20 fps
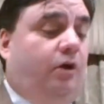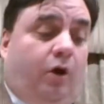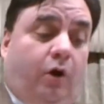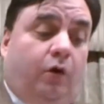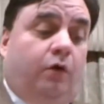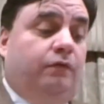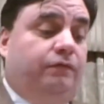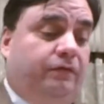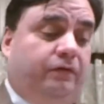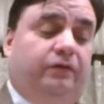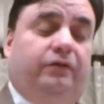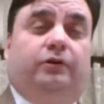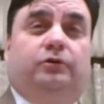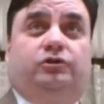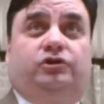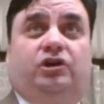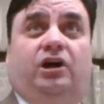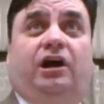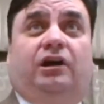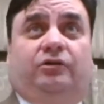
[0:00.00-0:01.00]
over
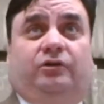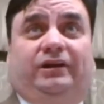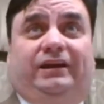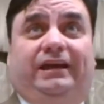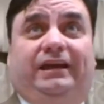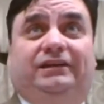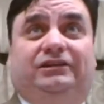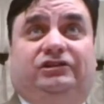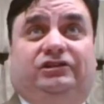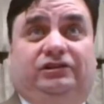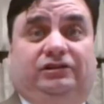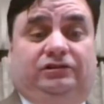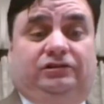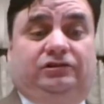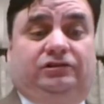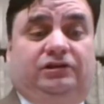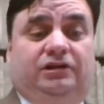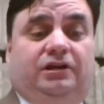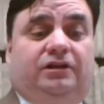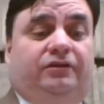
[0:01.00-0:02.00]
those
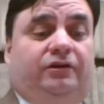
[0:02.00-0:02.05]
congregations.